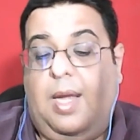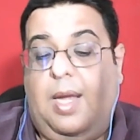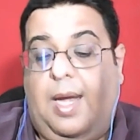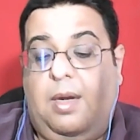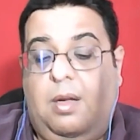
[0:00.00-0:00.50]

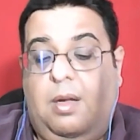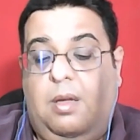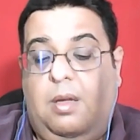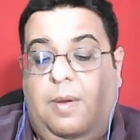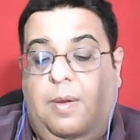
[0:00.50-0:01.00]
And
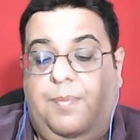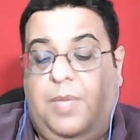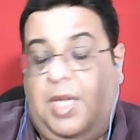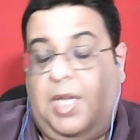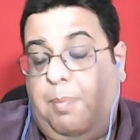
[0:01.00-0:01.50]
uh,
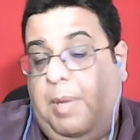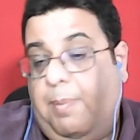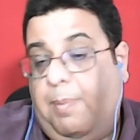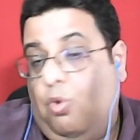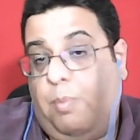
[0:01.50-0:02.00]
there are
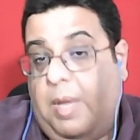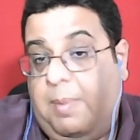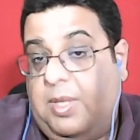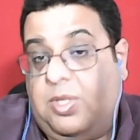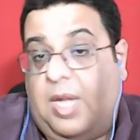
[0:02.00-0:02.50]
people who
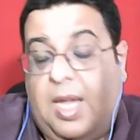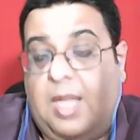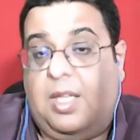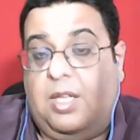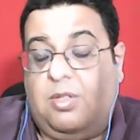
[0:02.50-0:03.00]
may be
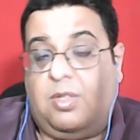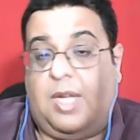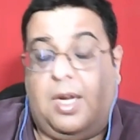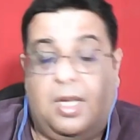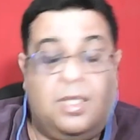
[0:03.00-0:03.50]
staying in these
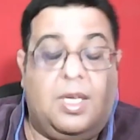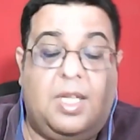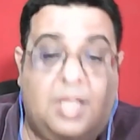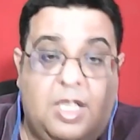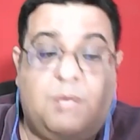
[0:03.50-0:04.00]
societies,
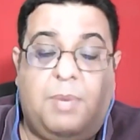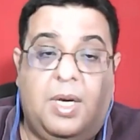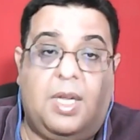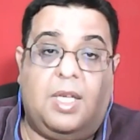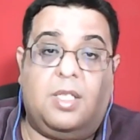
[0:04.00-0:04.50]
in these
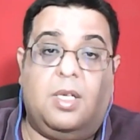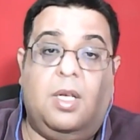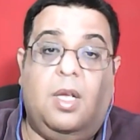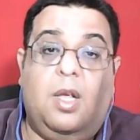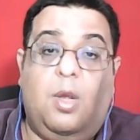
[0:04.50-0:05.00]
buildings,
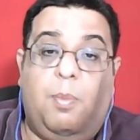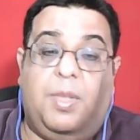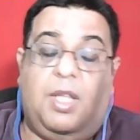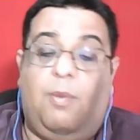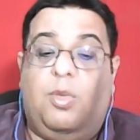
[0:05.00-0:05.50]

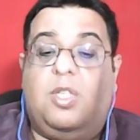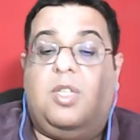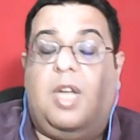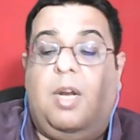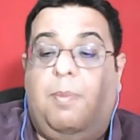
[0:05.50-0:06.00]
but they would
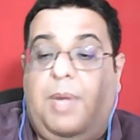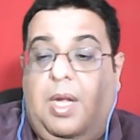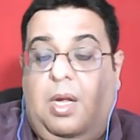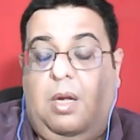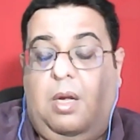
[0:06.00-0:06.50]
still
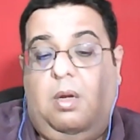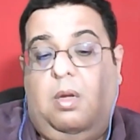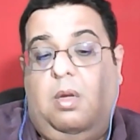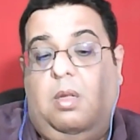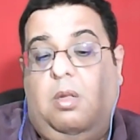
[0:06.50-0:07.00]
be,
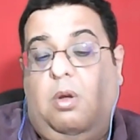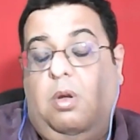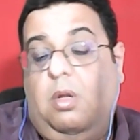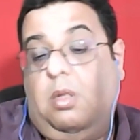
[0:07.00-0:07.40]
uh, uh,